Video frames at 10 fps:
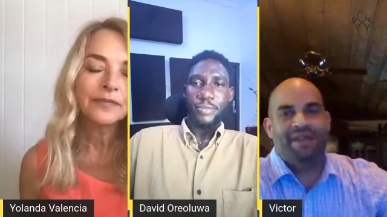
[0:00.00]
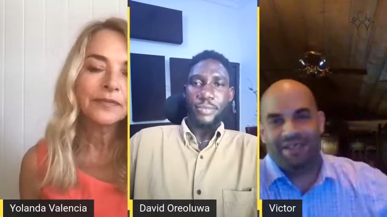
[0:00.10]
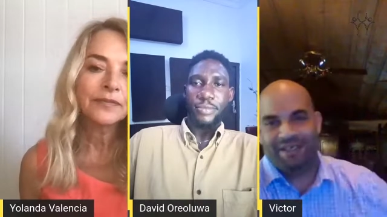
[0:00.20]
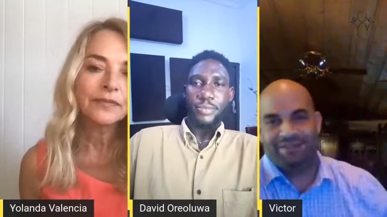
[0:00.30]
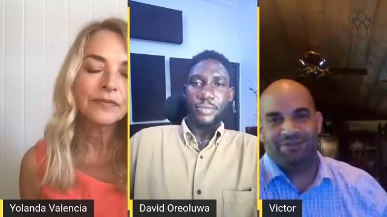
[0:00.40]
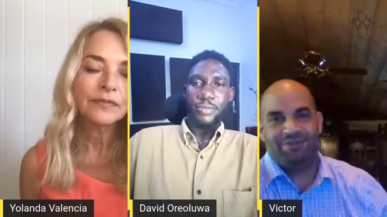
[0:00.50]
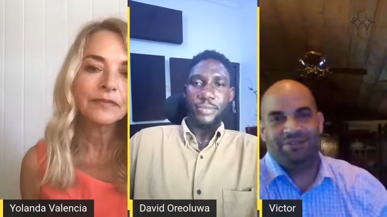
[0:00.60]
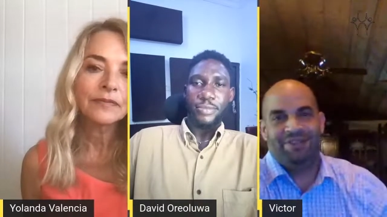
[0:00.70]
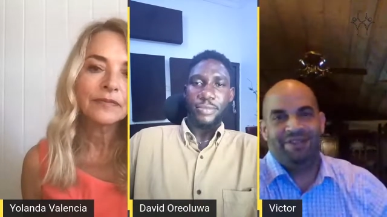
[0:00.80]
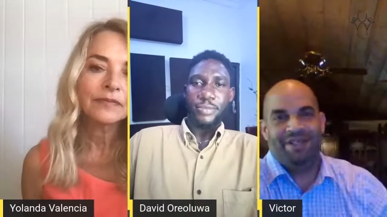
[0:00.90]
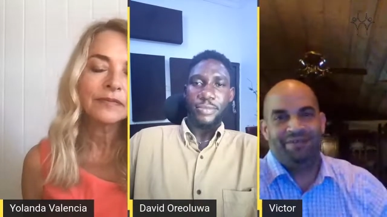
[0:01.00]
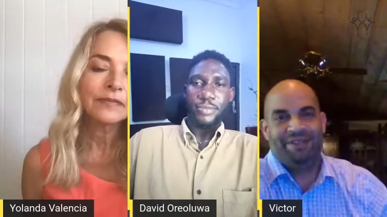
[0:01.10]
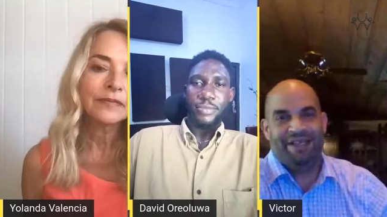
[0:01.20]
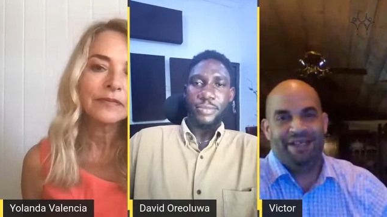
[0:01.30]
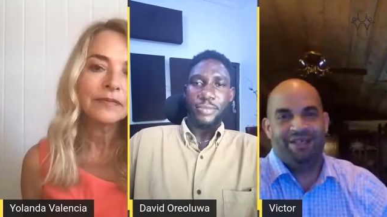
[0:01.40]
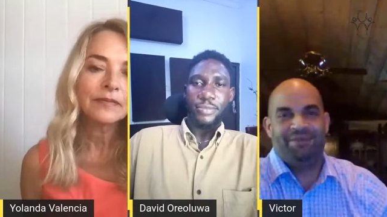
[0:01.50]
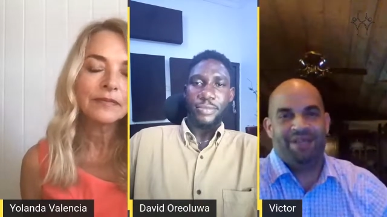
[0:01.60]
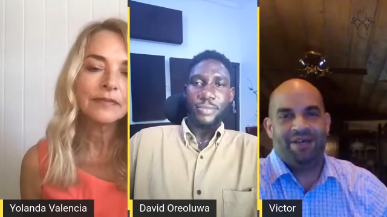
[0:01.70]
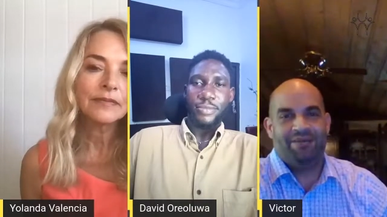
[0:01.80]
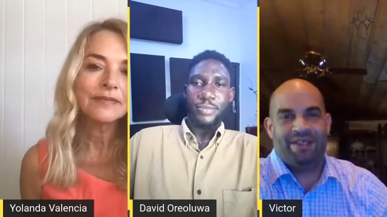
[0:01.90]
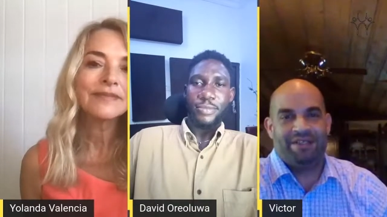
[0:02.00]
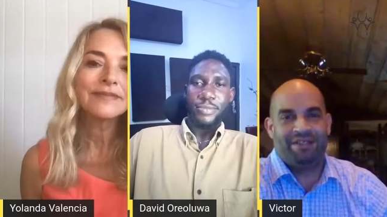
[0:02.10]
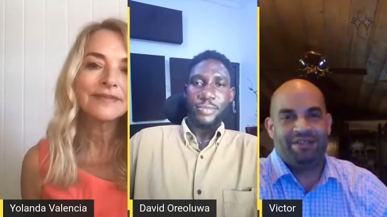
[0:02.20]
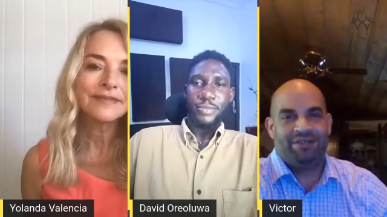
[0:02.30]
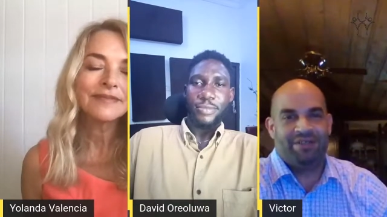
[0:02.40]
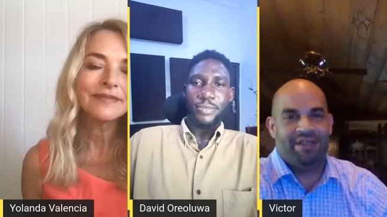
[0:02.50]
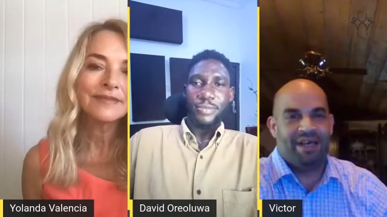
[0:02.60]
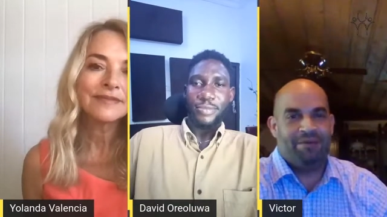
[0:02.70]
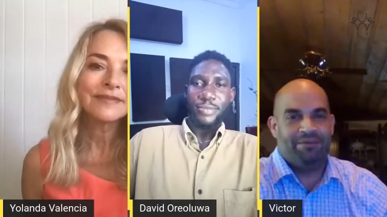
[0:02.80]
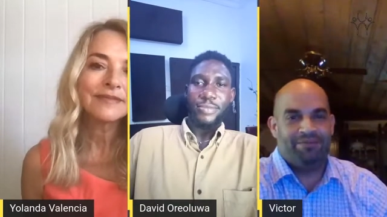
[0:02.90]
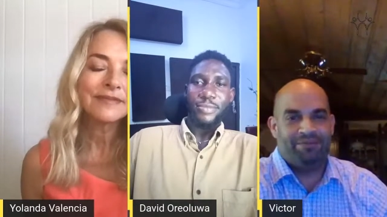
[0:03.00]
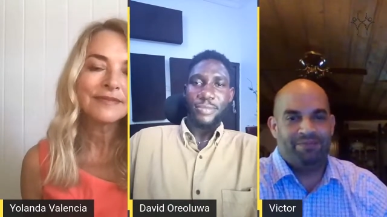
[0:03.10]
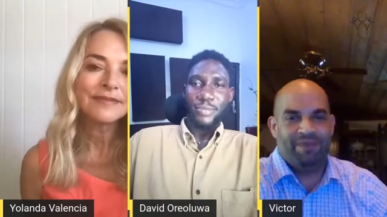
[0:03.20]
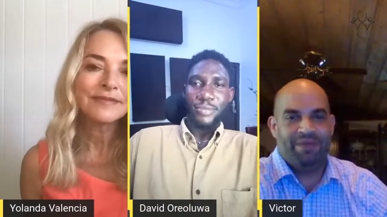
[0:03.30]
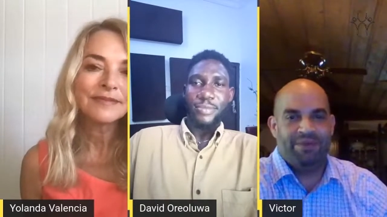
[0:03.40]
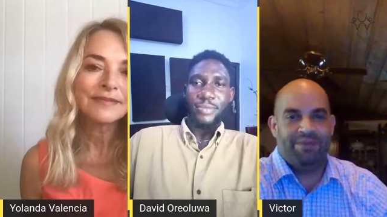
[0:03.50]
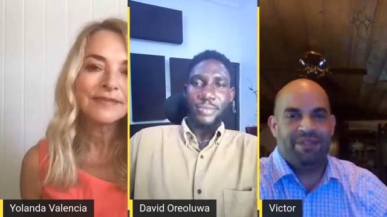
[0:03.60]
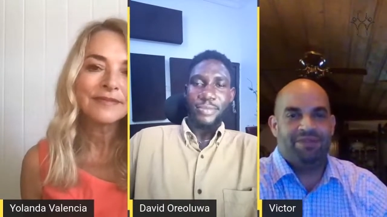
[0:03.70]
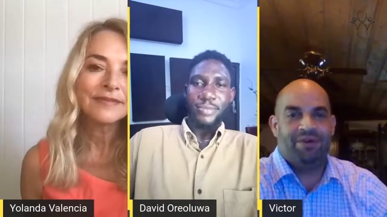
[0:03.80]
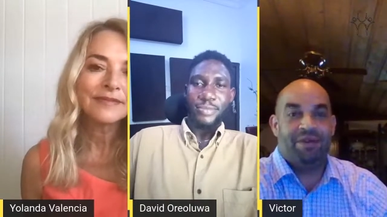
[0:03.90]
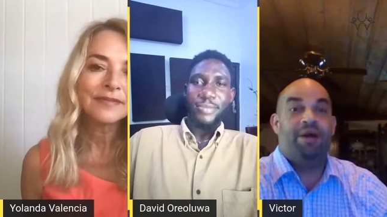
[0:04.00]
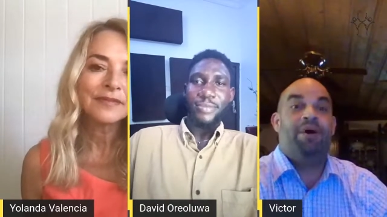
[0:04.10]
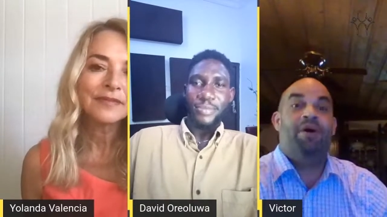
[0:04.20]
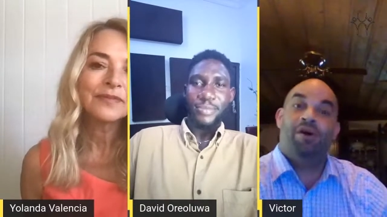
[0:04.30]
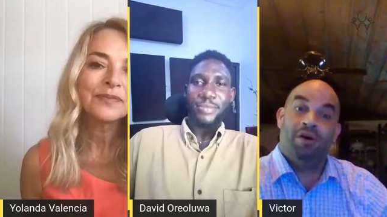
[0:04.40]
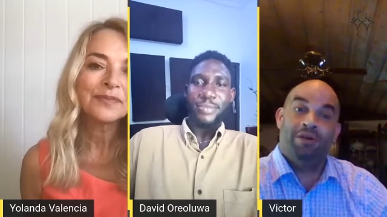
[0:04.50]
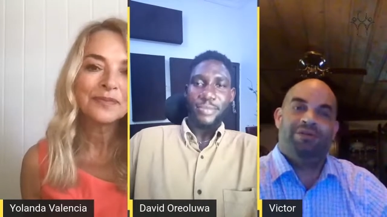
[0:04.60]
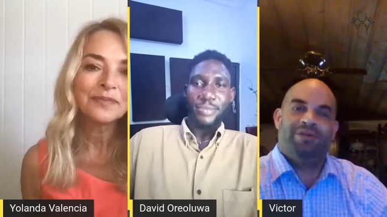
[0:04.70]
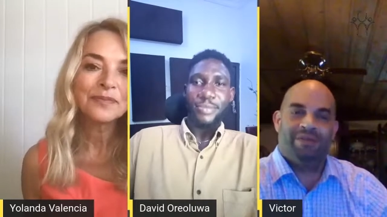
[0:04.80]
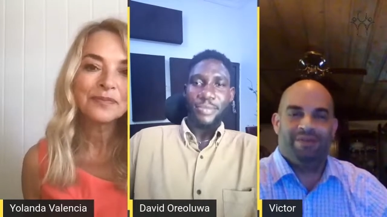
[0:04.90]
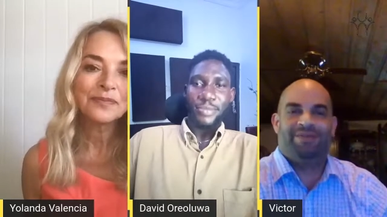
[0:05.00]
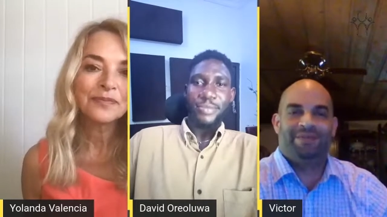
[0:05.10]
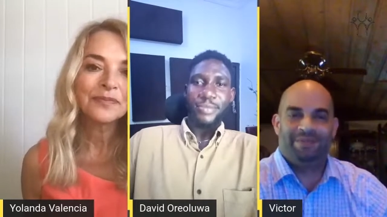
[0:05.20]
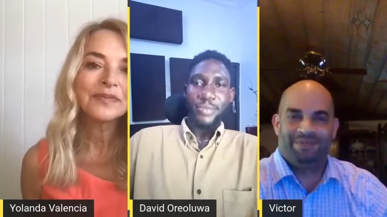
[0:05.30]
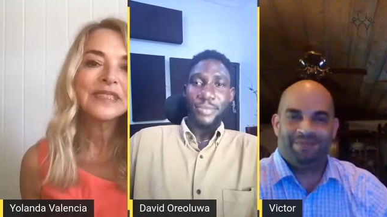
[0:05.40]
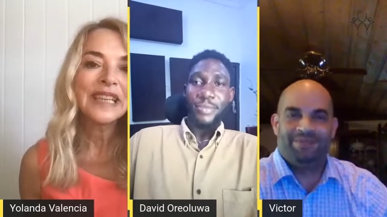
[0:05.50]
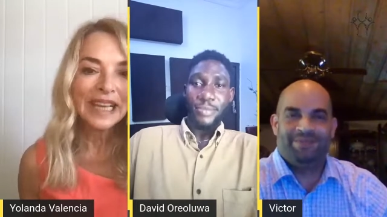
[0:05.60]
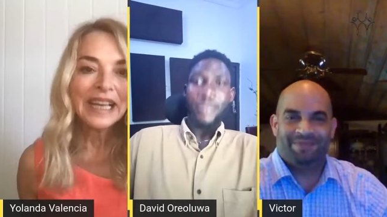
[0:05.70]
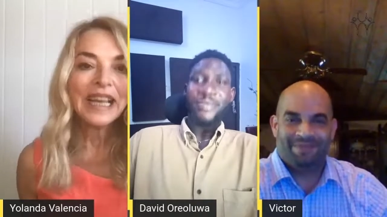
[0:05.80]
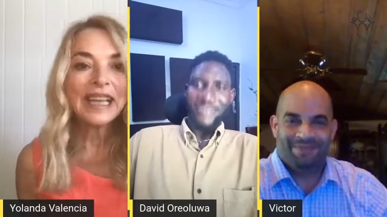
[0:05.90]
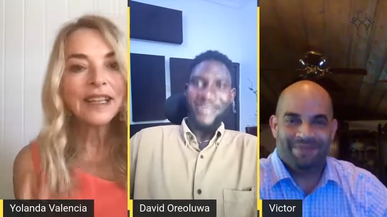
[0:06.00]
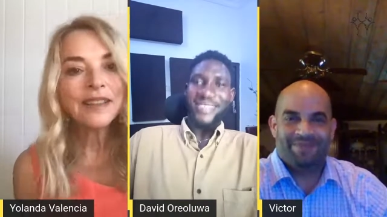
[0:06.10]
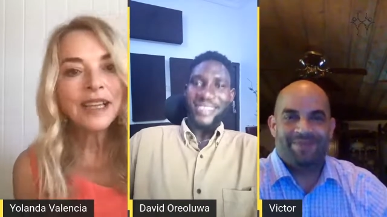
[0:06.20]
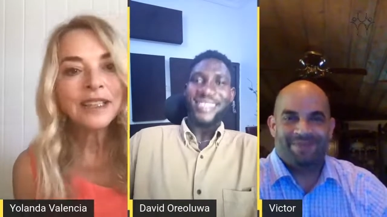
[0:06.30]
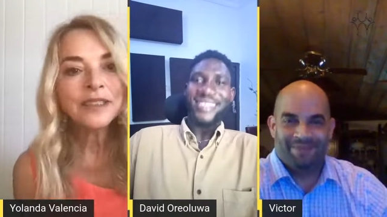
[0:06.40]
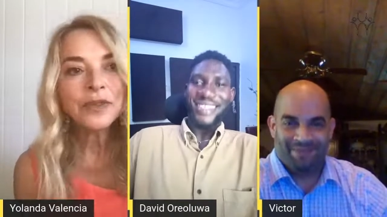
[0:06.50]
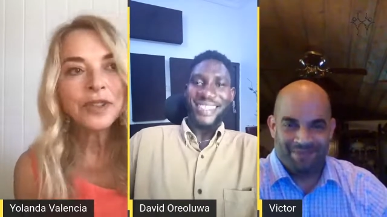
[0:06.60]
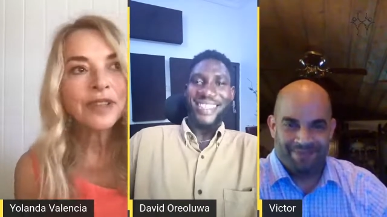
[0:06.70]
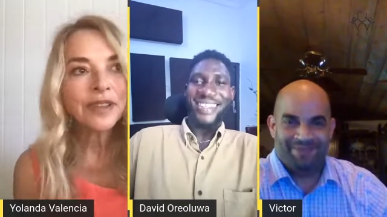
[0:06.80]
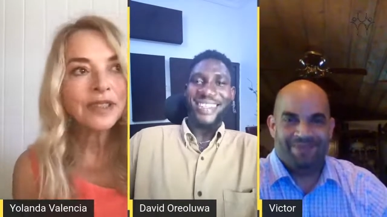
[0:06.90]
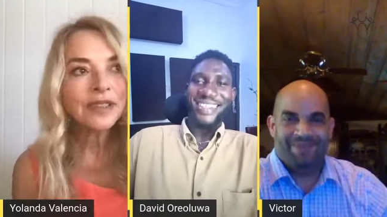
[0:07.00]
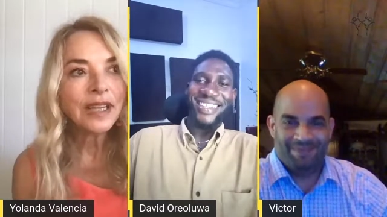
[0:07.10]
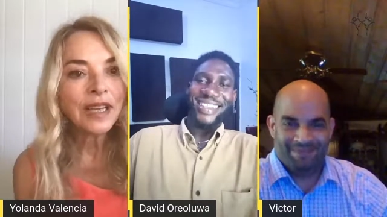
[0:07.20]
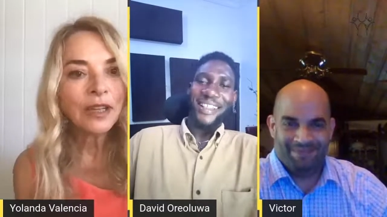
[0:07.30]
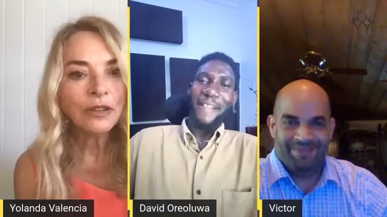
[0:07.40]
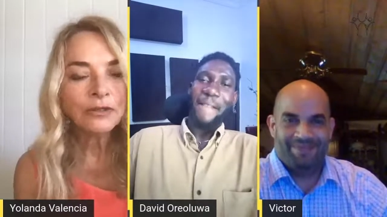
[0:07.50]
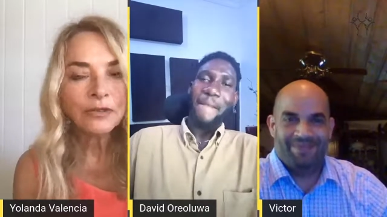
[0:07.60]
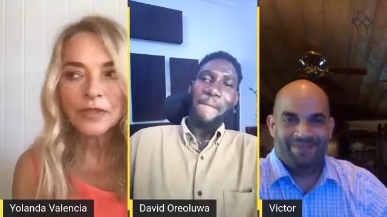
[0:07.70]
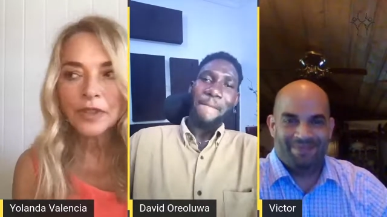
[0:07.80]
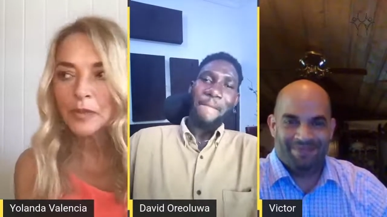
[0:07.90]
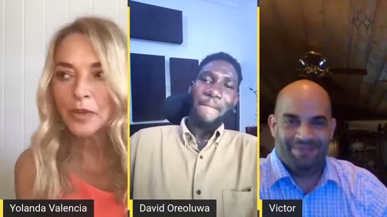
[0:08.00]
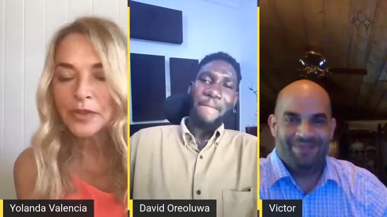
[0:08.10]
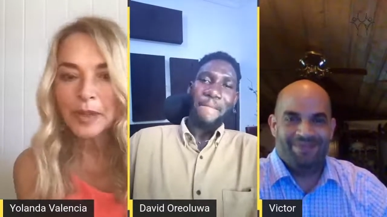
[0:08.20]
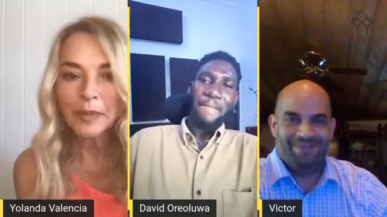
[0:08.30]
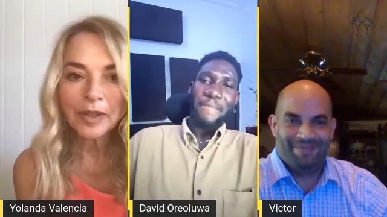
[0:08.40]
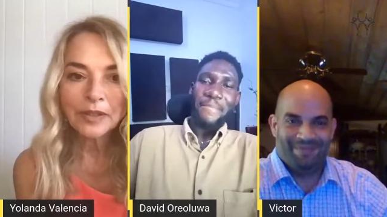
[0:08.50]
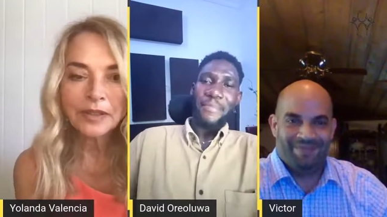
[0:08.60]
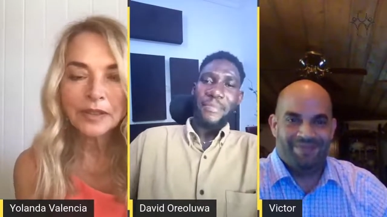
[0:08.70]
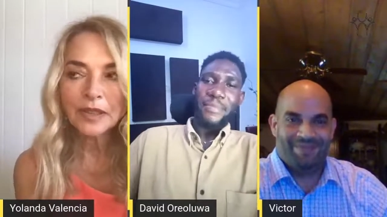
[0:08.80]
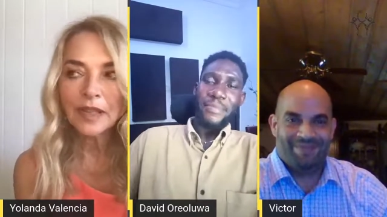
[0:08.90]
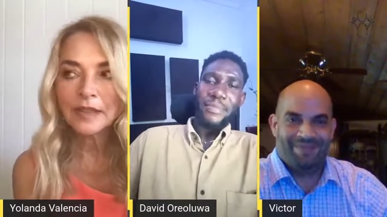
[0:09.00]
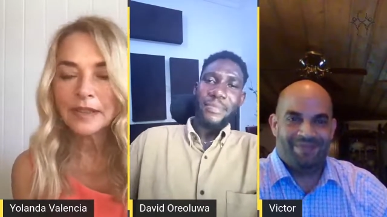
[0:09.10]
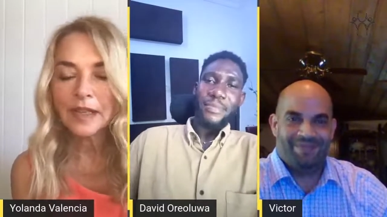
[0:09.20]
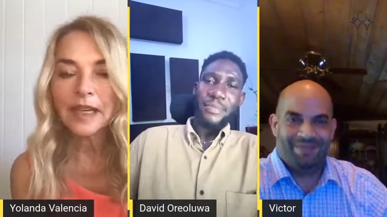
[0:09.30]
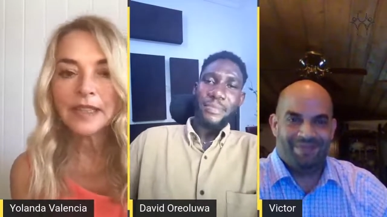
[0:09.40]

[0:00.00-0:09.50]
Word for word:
Speaker 1: them to see them in NFT NYC so they can be with me talking about culture.
Speaker 2: And, and that is one of the things that I love the most about the